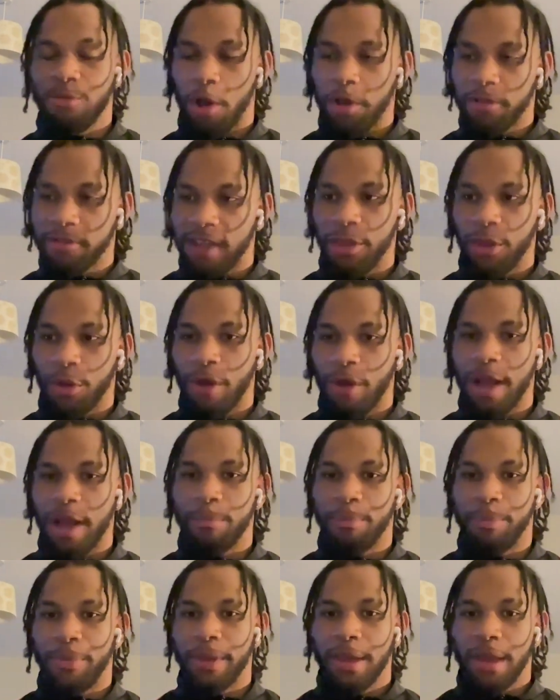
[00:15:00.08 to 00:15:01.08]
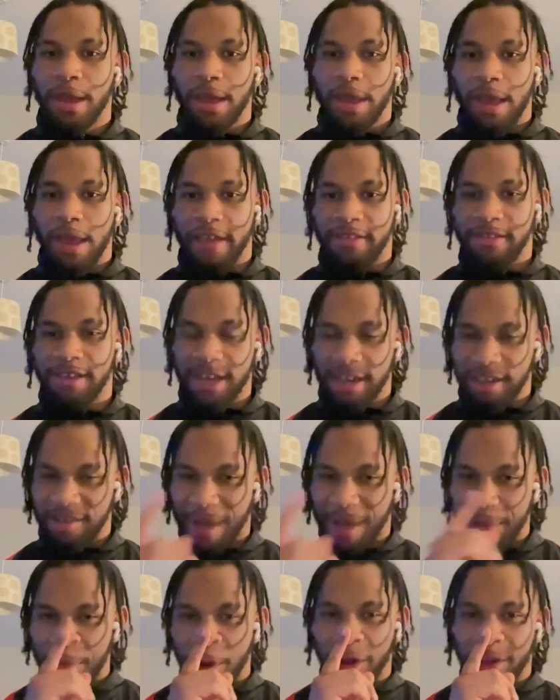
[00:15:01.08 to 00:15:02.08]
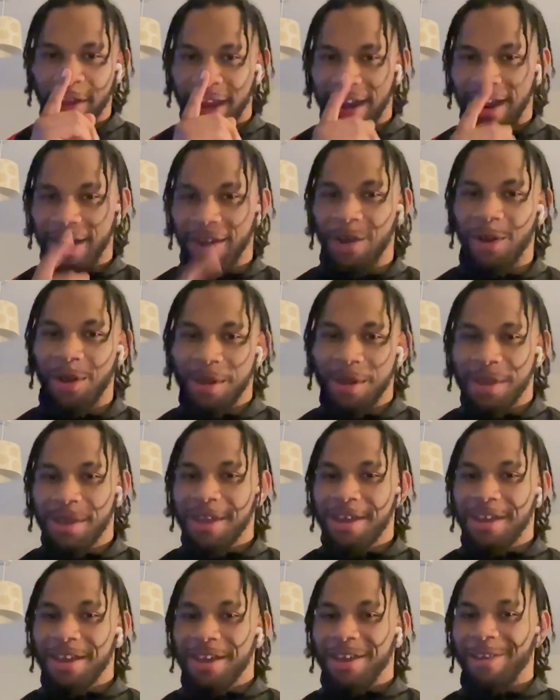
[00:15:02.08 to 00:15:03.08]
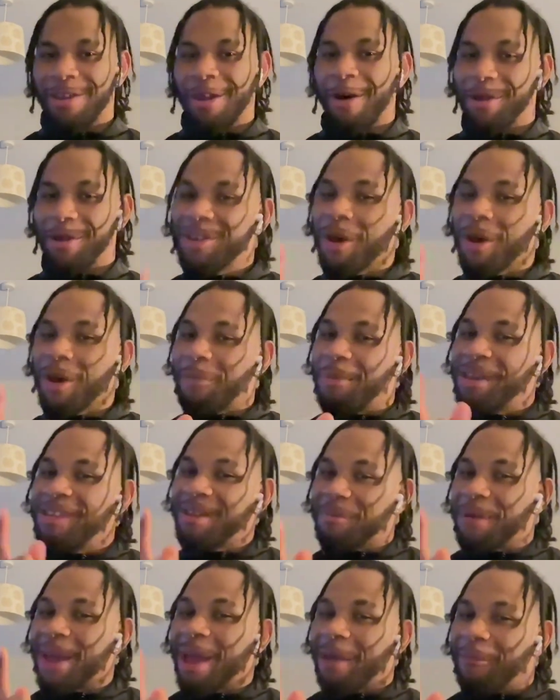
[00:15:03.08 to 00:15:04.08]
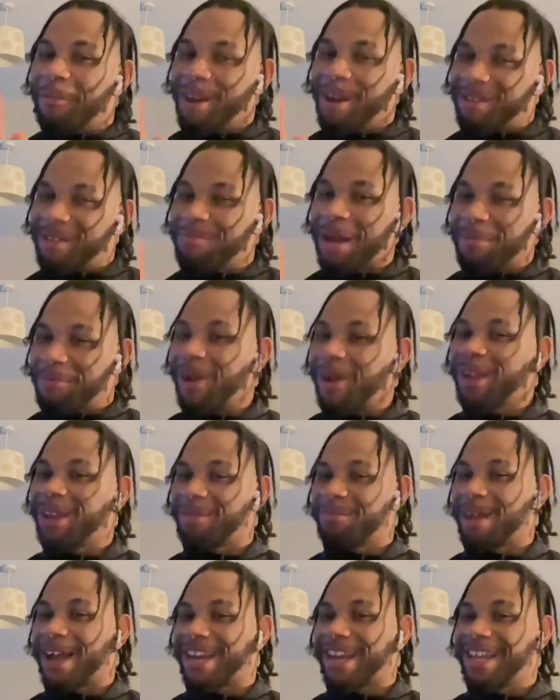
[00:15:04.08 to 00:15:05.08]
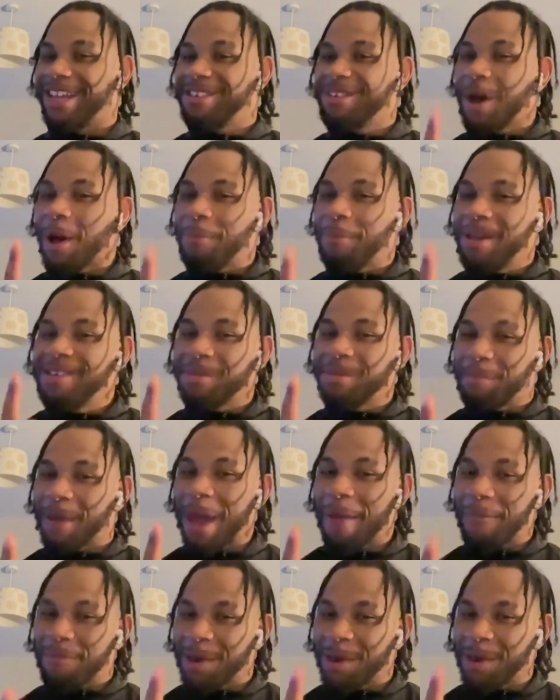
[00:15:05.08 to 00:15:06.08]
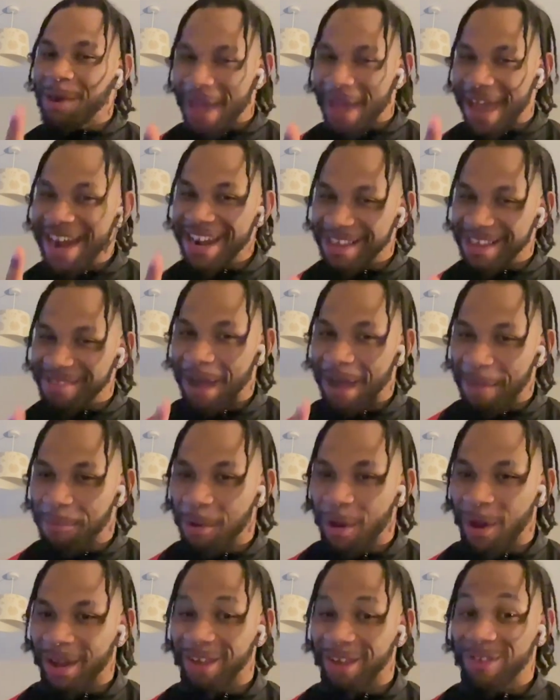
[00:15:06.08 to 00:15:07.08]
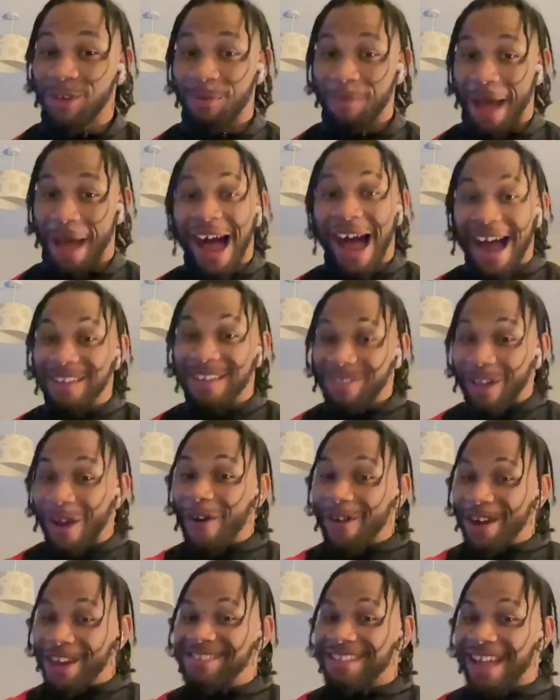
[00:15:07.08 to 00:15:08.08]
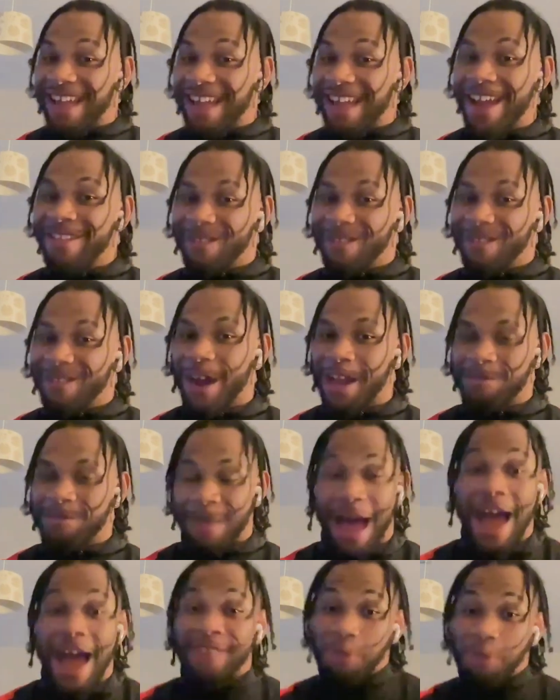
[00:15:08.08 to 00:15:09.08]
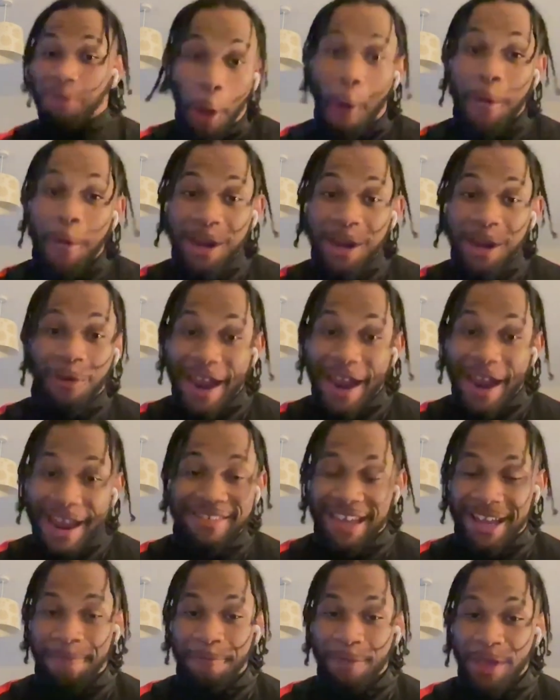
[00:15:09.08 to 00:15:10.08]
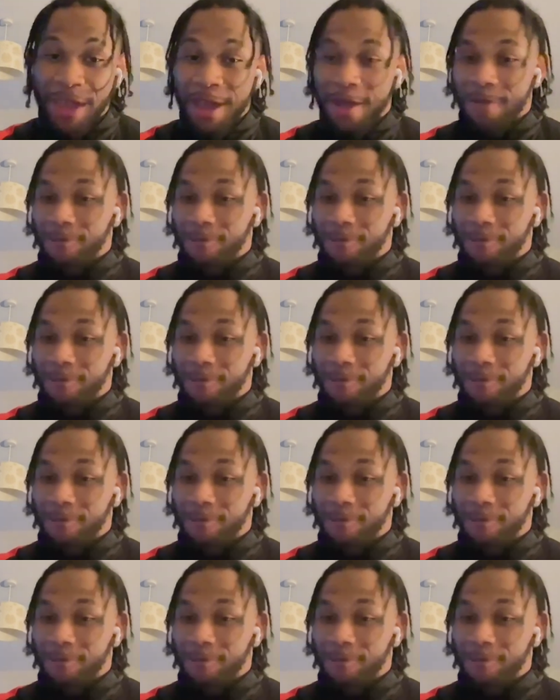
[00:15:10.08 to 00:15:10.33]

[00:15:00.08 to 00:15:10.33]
he walks down the ramp, I see in his back pocket and I go, yo, he's got a piece of paper in his back pocket, man. He's got a piece of paper and a pen in his back pocket. So my heart's already starting to race. My heart's already racing